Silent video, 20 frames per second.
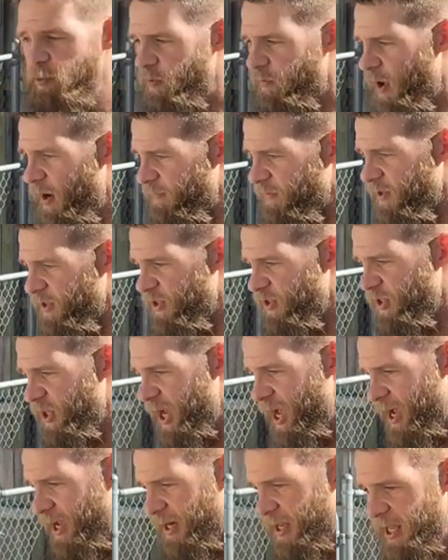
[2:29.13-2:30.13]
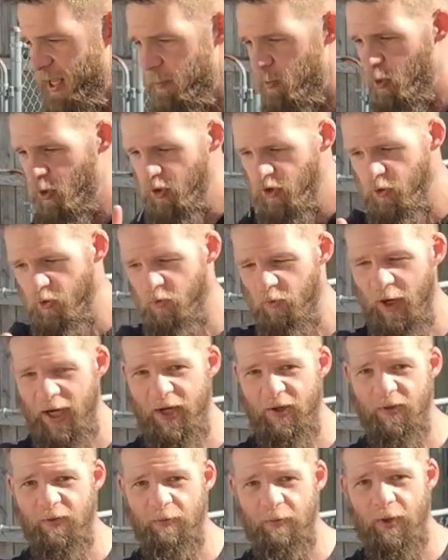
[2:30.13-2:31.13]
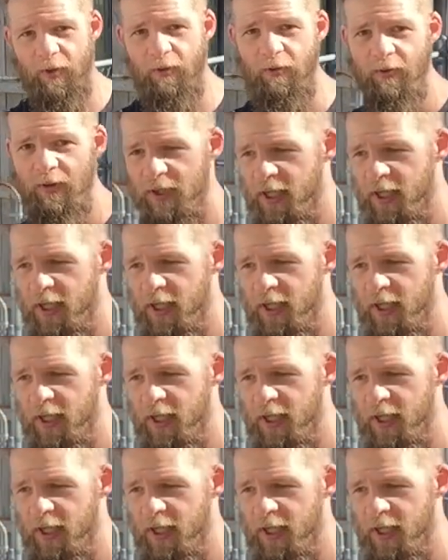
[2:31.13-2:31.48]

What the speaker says: move off to the side, and I'm going to rake through,